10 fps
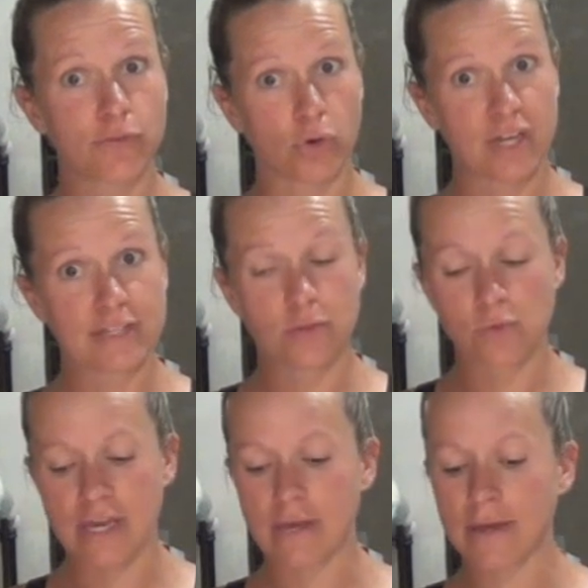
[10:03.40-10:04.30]
4 days a
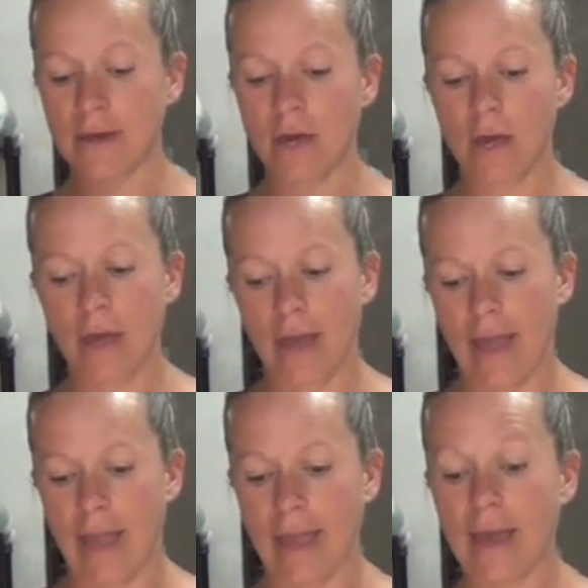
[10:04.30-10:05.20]
week
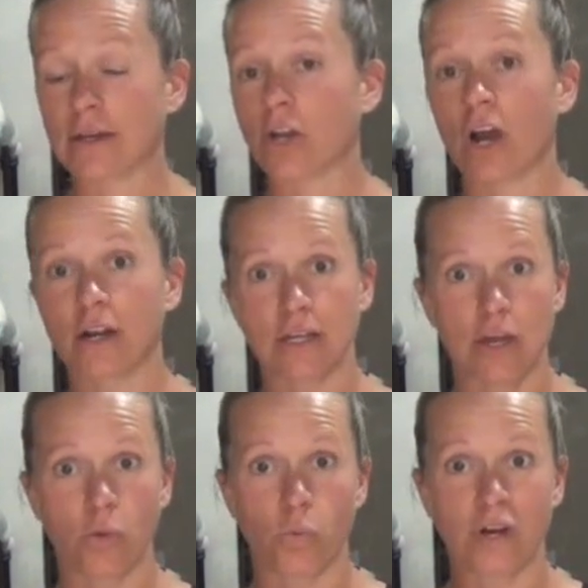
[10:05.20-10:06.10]
and
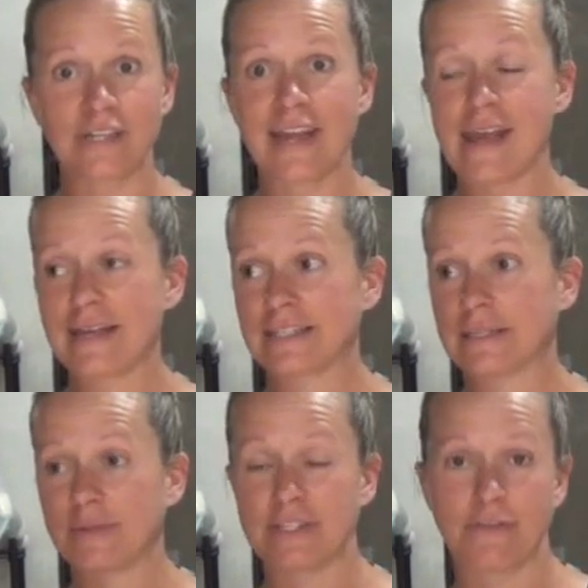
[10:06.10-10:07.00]
cardio. One day is
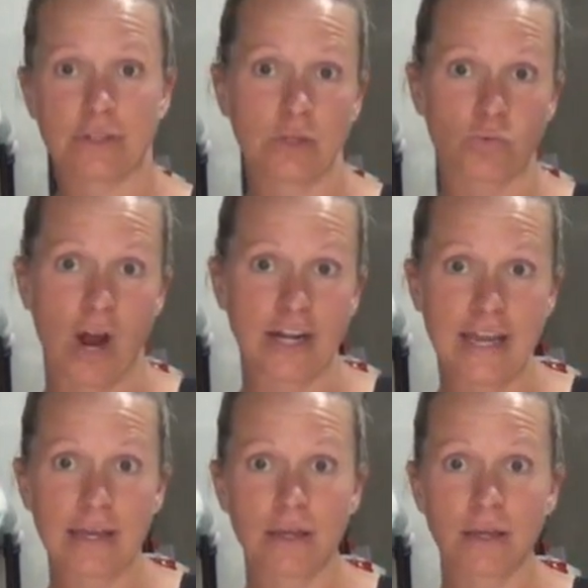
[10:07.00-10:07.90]
specifically
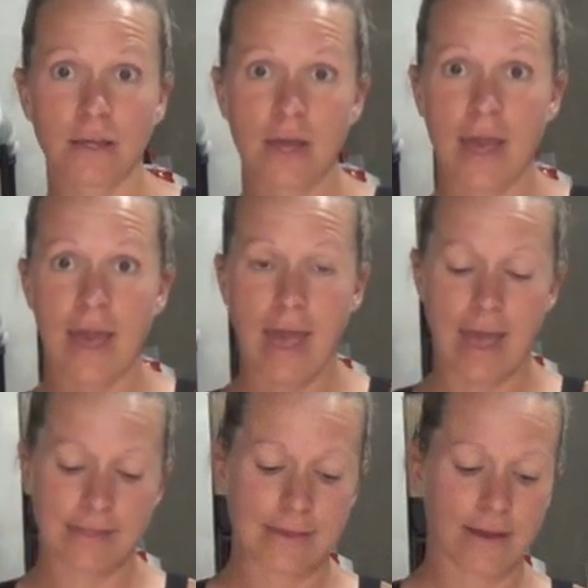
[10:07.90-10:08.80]
running,
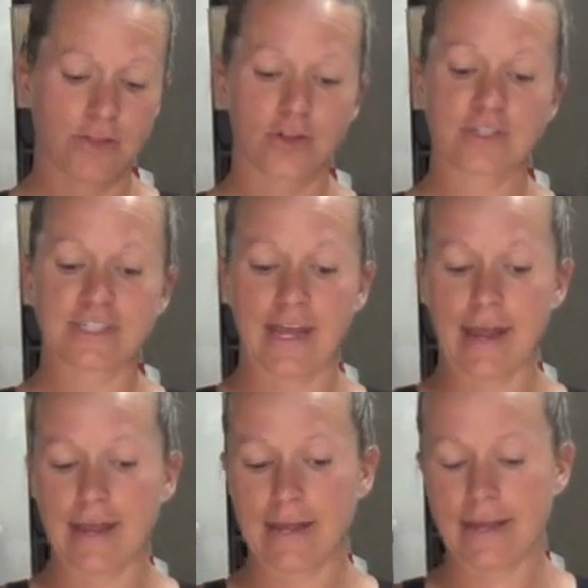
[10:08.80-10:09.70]
and the other
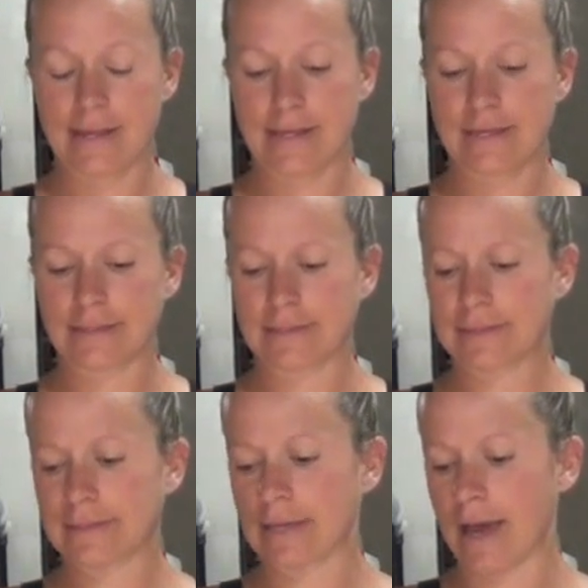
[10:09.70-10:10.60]
day
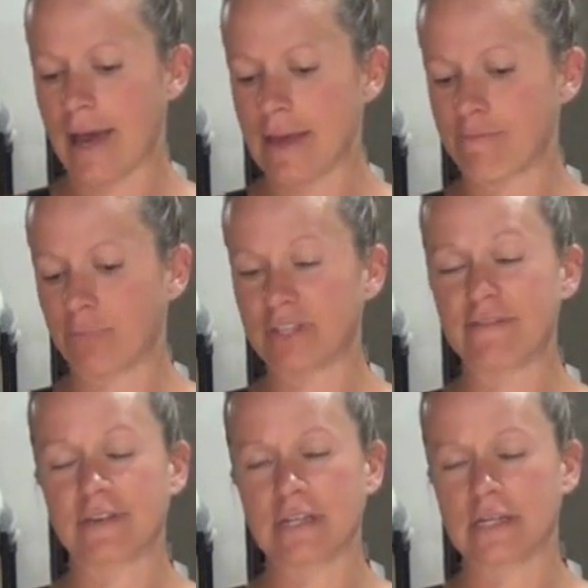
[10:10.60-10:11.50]
is, I
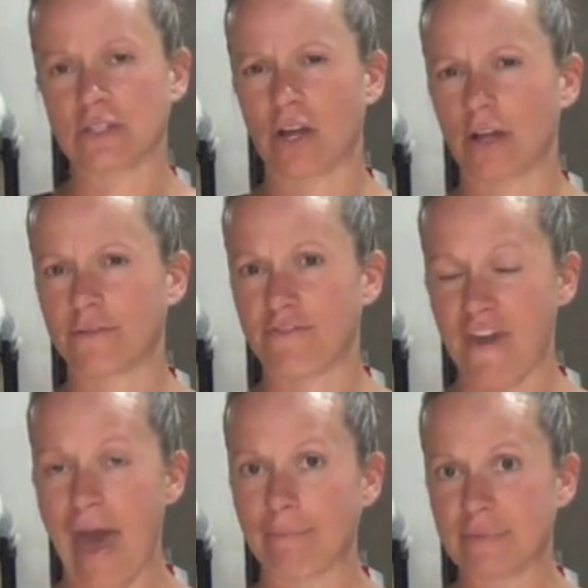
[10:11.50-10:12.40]
believe it's called
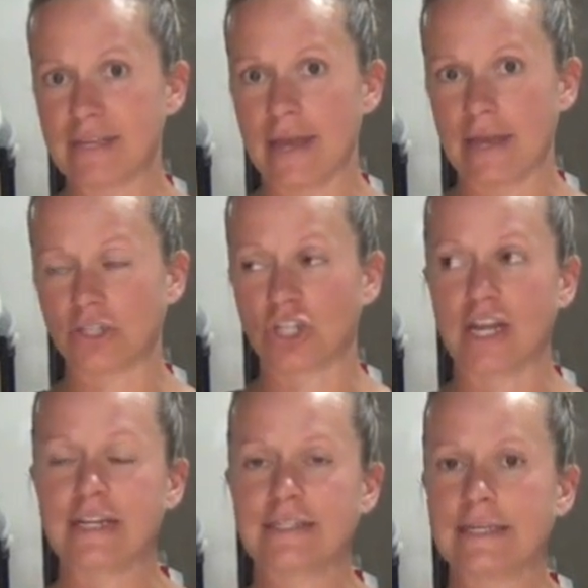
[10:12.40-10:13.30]
FAT,
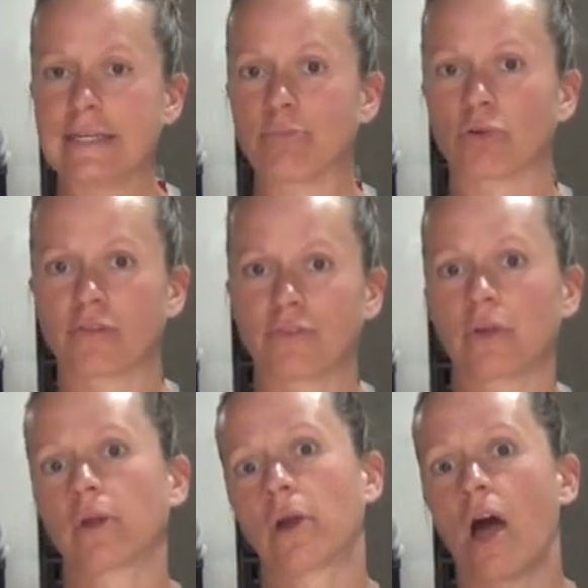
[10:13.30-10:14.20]
P-H-A-T,
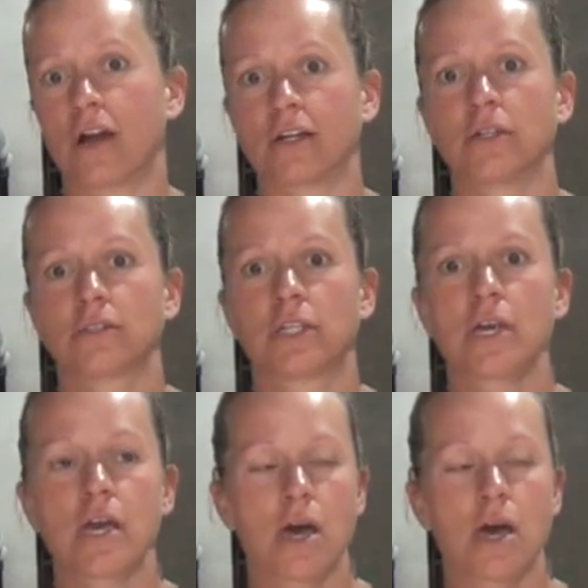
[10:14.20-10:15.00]
peripheral heart